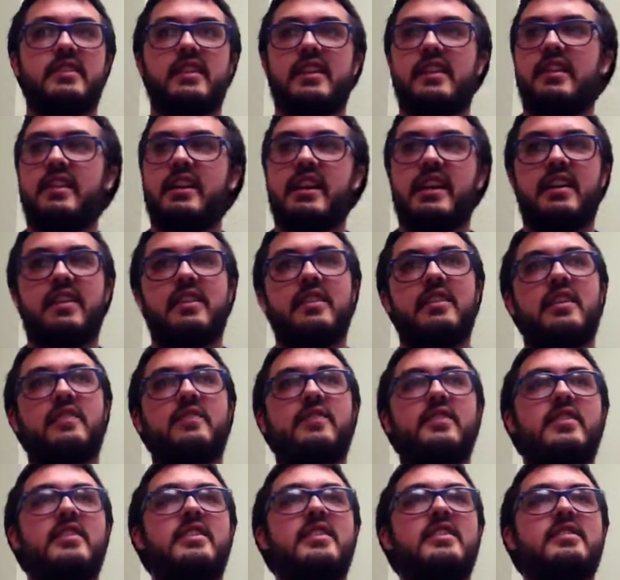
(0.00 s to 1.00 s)
I'd had enough
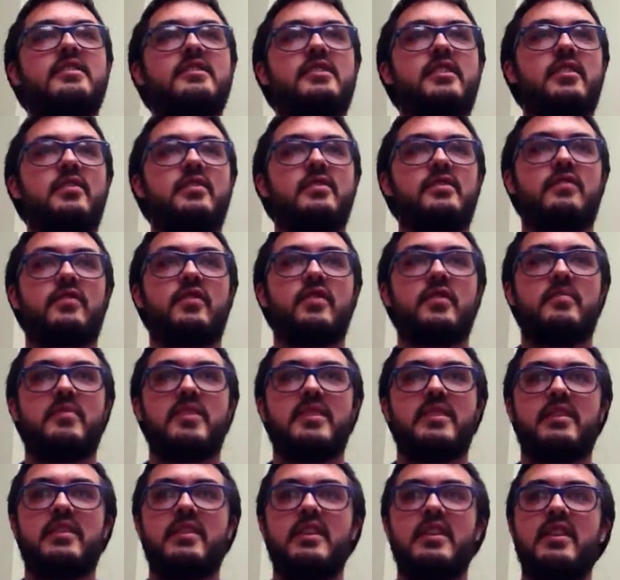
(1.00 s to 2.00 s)
of the East Coast for a
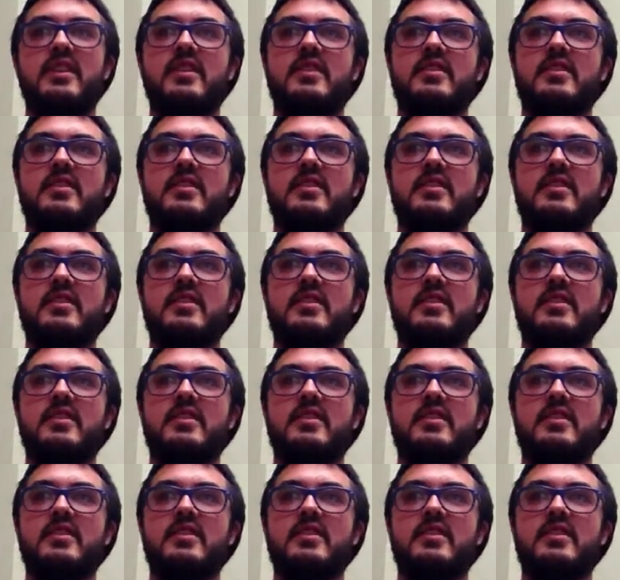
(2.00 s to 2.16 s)
bit.